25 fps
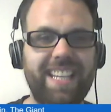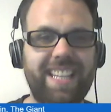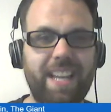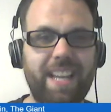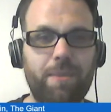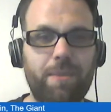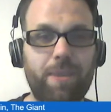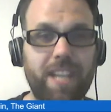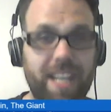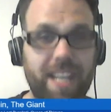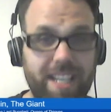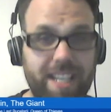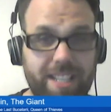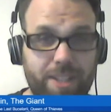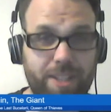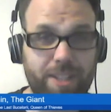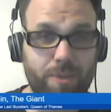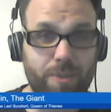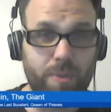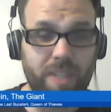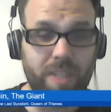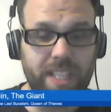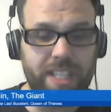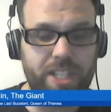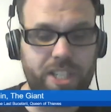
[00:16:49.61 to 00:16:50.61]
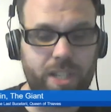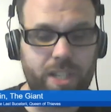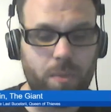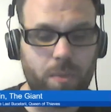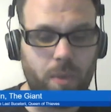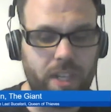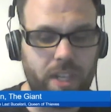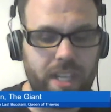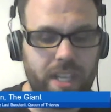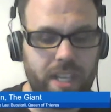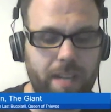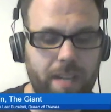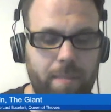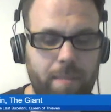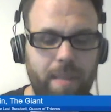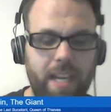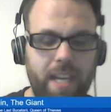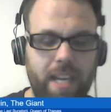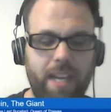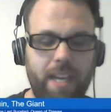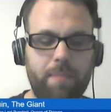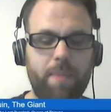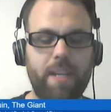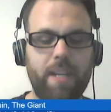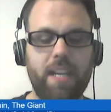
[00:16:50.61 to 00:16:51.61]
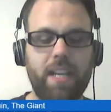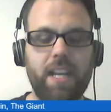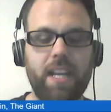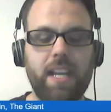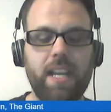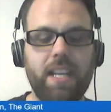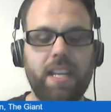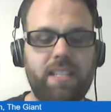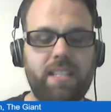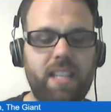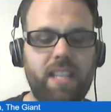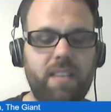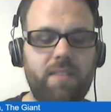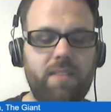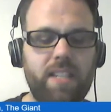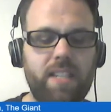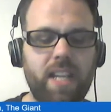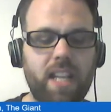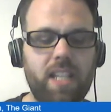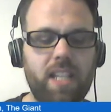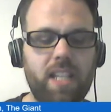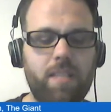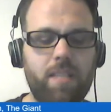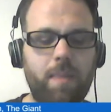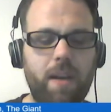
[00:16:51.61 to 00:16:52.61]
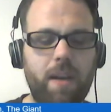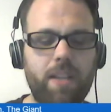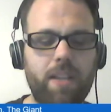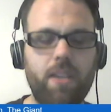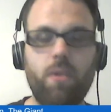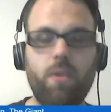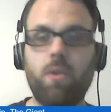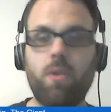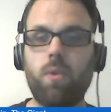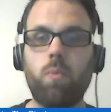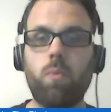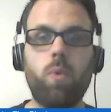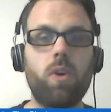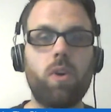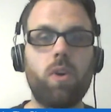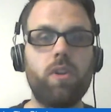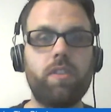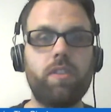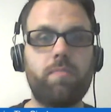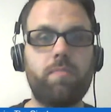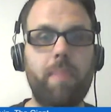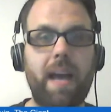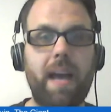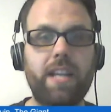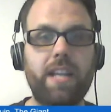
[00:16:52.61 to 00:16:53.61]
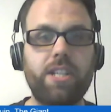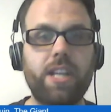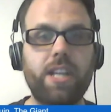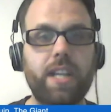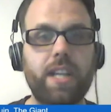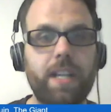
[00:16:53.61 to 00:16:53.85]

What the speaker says: We'll get into the religion one in a minute, but Stevie, tell us about your world's magic.